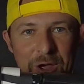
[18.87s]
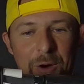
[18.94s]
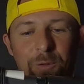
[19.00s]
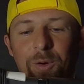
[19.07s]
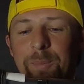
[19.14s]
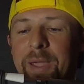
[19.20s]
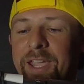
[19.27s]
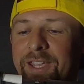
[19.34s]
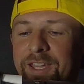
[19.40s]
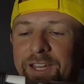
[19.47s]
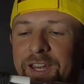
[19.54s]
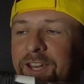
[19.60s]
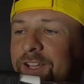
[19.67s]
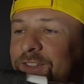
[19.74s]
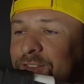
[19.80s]
We're making
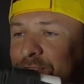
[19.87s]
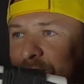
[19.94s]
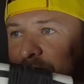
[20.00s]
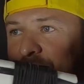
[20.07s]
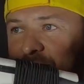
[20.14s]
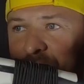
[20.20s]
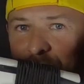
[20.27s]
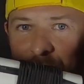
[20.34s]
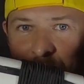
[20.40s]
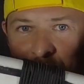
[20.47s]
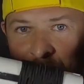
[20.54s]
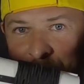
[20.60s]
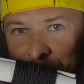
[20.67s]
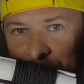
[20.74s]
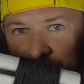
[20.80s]
an extension
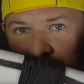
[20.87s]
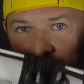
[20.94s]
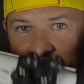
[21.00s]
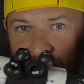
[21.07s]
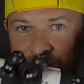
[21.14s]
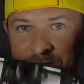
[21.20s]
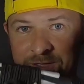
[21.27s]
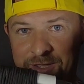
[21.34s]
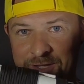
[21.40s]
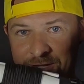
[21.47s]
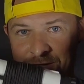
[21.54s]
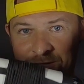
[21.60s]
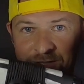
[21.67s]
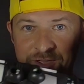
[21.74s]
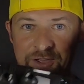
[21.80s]
arm
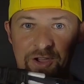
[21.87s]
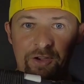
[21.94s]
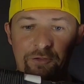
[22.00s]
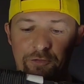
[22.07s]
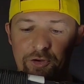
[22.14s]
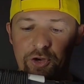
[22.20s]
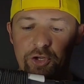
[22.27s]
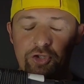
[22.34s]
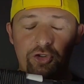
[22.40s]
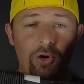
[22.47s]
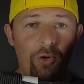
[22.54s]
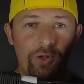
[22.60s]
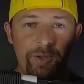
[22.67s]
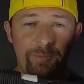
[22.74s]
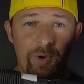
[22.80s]
for your
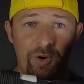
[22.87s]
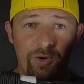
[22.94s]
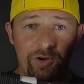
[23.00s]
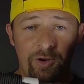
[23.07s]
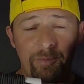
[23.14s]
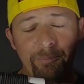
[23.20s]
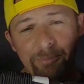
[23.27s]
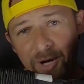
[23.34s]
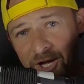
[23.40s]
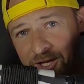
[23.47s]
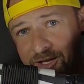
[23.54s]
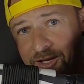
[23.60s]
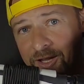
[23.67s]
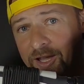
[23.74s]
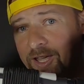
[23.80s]
trolling motor,
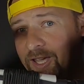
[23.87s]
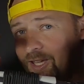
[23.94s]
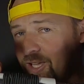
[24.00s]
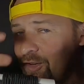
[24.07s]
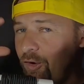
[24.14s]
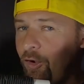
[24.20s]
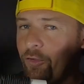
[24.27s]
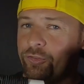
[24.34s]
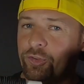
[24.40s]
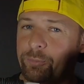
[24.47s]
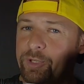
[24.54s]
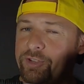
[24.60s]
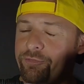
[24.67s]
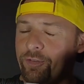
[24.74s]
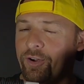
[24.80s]
but it can also
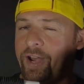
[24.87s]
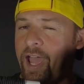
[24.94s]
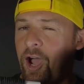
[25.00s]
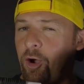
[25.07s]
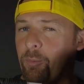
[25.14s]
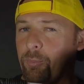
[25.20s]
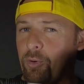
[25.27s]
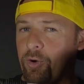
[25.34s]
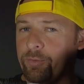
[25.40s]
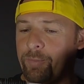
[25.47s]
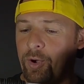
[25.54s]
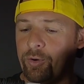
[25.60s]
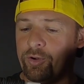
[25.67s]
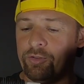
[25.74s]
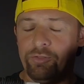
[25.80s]
be for an outboard
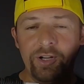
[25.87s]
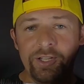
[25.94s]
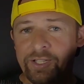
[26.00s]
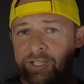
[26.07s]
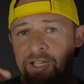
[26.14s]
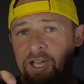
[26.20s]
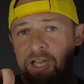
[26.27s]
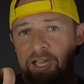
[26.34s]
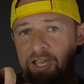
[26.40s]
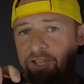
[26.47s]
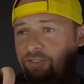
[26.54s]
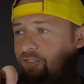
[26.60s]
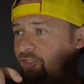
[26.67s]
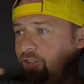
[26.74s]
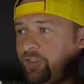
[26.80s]
motor. Really,
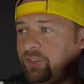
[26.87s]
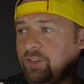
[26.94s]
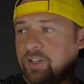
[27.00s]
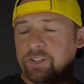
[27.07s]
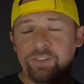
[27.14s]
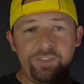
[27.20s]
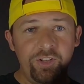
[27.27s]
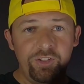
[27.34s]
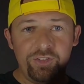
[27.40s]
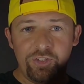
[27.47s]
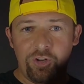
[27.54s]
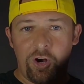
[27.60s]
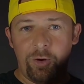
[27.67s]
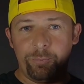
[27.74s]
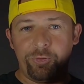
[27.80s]
it's just an extension
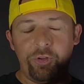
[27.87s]
arm.